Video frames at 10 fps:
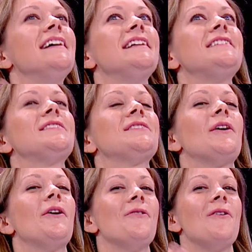it's
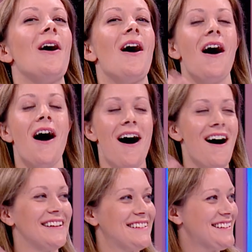so
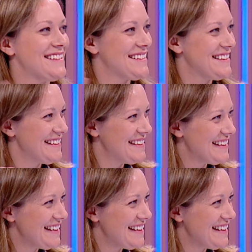hot. hot.